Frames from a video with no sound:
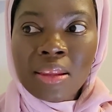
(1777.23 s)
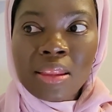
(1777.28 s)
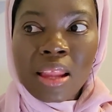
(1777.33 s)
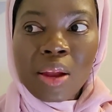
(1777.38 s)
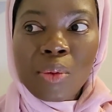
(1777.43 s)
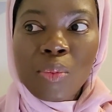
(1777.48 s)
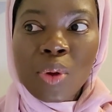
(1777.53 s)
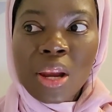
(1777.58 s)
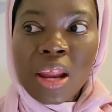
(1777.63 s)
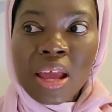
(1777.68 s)

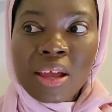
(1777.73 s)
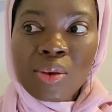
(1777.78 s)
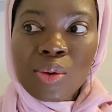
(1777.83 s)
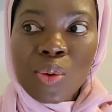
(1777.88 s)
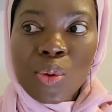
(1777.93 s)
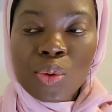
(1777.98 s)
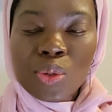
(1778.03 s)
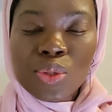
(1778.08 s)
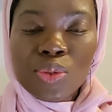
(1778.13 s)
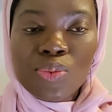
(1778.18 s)
than when I
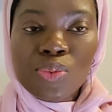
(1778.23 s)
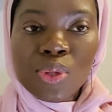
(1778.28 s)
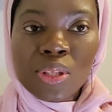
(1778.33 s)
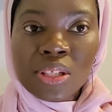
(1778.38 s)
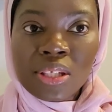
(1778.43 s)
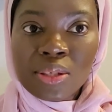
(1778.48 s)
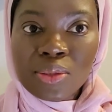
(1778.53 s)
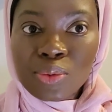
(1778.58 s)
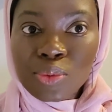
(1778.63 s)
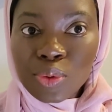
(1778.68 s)
go to
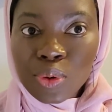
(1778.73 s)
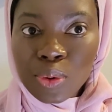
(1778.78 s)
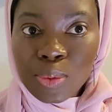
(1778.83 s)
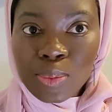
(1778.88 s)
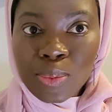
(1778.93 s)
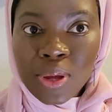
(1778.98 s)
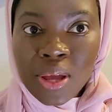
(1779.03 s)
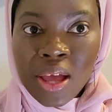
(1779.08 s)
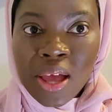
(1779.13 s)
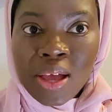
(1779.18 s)
with the
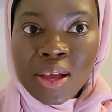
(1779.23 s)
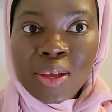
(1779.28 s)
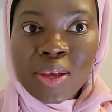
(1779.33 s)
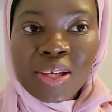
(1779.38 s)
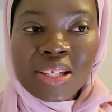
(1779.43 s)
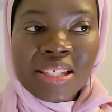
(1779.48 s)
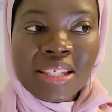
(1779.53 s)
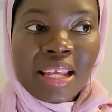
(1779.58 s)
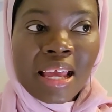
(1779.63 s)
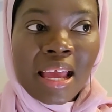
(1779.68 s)
group.
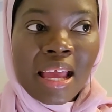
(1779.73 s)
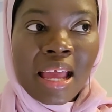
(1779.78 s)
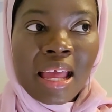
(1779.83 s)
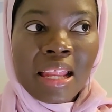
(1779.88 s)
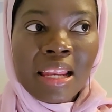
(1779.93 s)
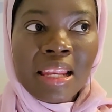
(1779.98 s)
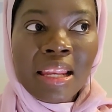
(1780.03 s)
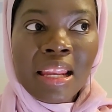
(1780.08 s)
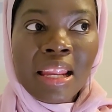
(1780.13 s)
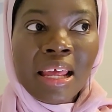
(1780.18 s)
Cause
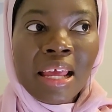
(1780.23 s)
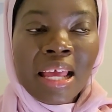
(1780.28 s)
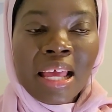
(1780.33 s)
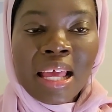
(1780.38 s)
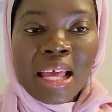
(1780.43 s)
then